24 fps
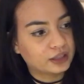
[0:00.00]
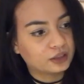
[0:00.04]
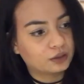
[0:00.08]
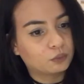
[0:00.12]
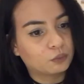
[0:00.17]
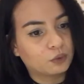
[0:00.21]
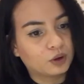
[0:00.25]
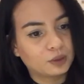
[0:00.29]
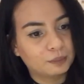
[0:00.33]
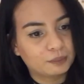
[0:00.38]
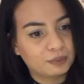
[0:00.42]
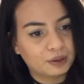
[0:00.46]
at the
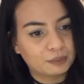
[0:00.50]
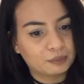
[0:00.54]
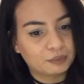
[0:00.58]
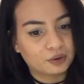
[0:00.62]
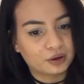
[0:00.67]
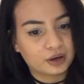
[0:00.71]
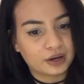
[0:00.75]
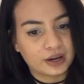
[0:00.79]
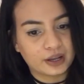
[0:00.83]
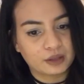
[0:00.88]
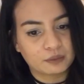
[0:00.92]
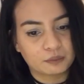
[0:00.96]
wallpaper
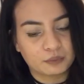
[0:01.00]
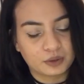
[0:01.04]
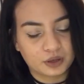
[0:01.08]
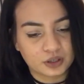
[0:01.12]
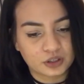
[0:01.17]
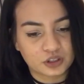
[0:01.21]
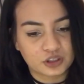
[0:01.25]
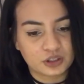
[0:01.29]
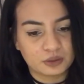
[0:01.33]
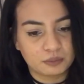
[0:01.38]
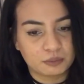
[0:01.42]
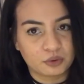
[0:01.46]
again,
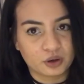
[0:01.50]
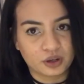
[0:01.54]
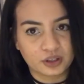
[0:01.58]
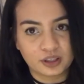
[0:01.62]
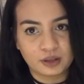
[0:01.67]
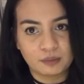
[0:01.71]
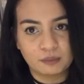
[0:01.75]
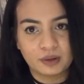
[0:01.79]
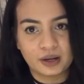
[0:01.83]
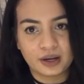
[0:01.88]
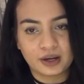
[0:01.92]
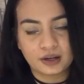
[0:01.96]
because she brought
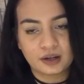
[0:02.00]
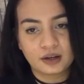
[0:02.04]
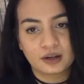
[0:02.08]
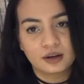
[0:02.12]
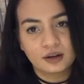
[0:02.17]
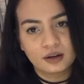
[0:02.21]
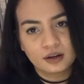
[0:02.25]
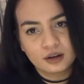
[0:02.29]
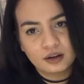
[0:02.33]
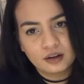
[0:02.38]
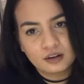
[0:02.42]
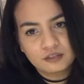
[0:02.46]
him like
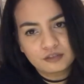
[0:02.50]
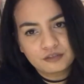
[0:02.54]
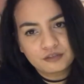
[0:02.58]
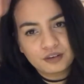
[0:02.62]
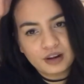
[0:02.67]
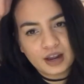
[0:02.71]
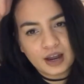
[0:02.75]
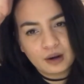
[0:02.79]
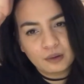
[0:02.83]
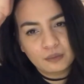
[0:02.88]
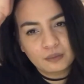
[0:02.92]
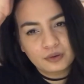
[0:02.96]

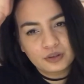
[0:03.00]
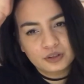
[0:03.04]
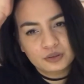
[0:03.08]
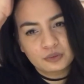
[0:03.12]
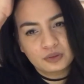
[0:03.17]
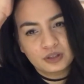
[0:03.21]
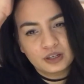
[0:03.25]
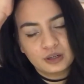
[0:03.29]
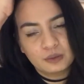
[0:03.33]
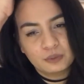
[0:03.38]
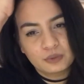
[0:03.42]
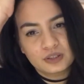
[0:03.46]
flowers
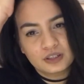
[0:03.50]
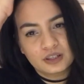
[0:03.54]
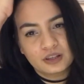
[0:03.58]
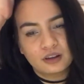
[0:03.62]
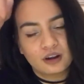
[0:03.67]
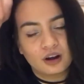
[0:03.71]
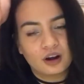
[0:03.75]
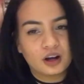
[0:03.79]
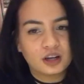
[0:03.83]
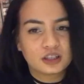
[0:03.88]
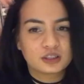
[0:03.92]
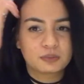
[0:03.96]
when he was in
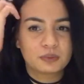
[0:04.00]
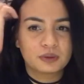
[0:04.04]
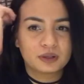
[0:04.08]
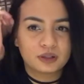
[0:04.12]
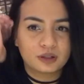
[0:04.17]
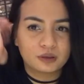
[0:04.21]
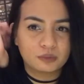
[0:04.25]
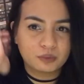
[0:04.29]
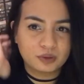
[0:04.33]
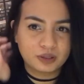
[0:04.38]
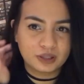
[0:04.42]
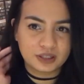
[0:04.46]
the
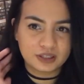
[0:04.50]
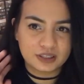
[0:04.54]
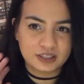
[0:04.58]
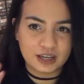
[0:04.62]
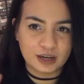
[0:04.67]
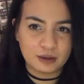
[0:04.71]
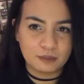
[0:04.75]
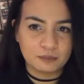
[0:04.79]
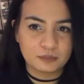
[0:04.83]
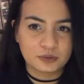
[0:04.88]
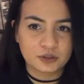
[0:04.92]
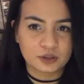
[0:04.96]
hospital with the
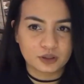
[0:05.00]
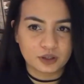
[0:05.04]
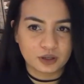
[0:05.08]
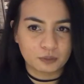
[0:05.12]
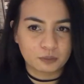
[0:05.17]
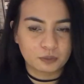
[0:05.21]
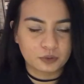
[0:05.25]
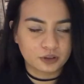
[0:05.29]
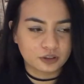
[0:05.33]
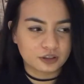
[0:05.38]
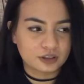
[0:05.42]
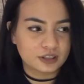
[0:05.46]
same
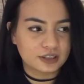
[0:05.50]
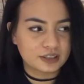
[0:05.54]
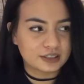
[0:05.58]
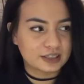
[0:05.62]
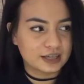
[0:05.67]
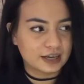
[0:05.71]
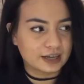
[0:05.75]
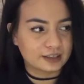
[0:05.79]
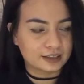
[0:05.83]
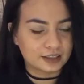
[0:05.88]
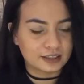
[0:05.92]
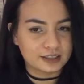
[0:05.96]

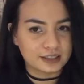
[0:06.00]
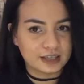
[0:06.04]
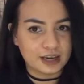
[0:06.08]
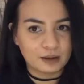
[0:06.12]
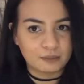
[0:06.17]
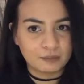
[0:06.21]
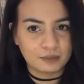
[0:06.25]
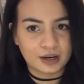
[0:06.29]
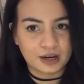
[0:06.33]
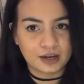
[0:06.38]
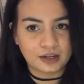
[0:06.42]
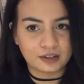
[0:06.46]
the
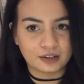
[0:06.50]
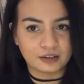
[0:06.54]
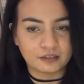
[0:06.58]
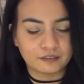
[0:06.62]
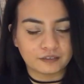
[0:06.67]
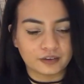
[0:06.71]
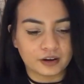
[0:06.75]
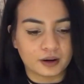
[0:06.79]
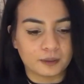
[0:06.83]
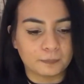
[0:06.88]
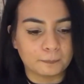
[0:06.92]
same kind of